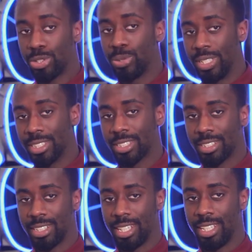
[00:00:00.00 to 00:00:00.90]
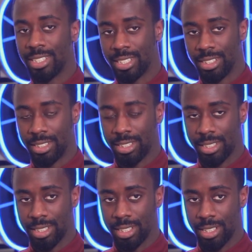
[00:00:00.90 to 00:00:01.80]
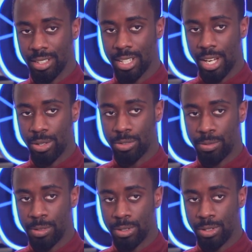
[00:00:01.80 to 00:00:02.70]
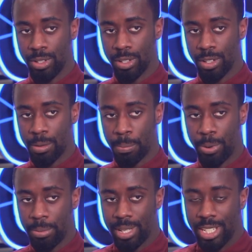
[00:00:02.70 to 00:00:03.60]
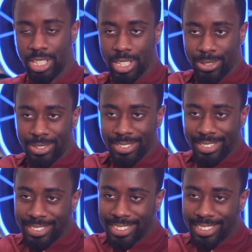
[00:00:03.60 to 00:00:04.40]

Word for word: So those two incidents kind of put me in a shell.